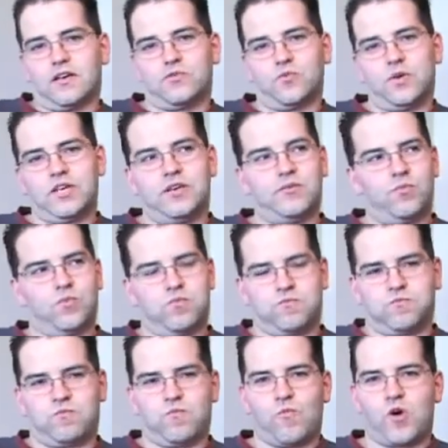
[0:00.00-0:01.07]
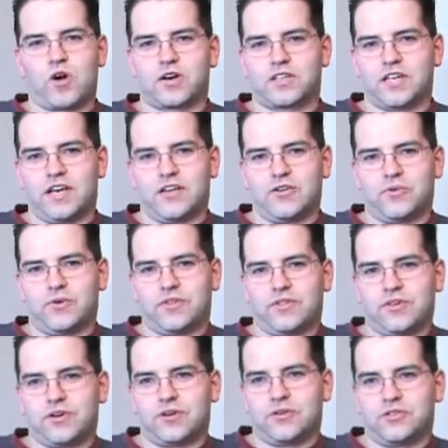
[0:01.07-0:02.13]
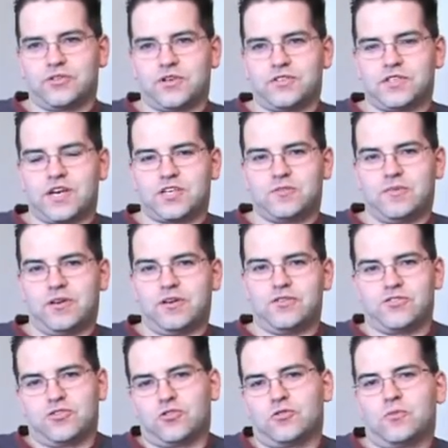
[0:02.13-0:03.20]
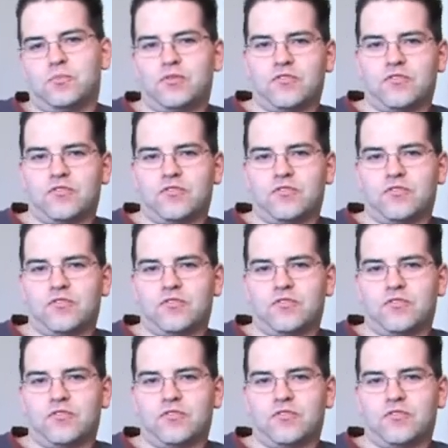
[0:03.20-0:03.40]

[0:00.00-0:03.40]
and we work together with the Kernel Transaction Manager to